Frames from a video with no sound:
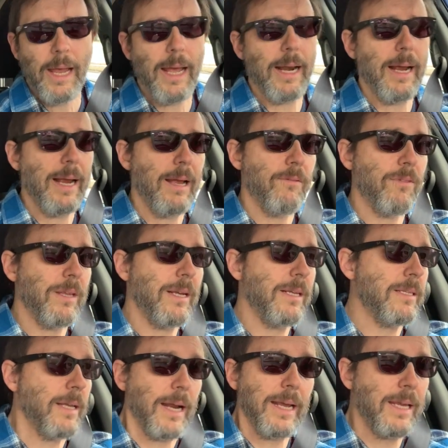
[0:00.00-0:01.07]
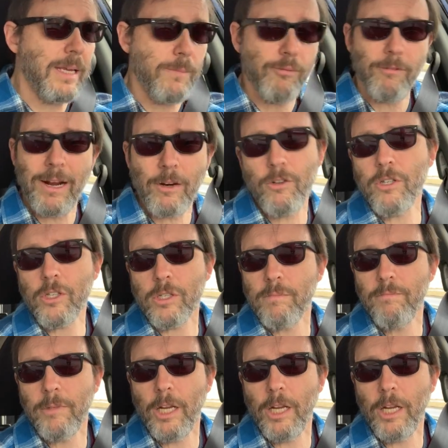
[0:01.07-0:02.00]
and I have things and I keep records,